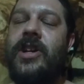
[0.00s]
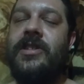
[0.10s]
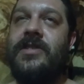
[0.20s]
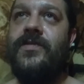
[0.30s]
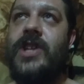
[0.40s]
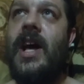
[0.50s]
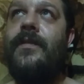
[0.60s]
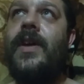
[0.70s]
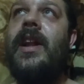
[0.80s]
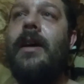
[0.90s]
jealous of
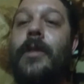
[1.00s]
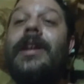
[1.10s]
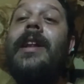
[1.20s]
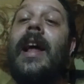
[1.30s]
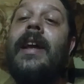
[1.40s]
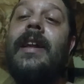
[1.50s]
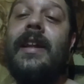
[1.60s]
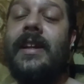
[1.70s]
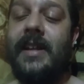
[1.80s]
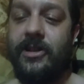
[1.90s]
Jeff and not really
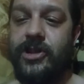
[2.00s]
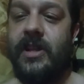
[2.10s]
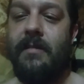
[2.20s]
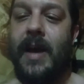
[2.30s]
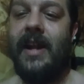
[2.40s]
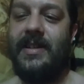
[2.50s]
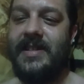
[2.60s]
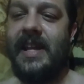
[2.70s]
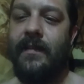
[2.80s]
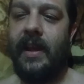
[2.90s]
liking the attention that Matt
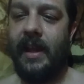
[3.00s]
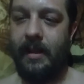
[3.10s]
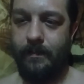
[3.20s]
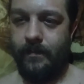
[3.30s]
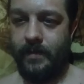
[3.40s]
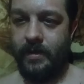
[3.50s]
is giving him.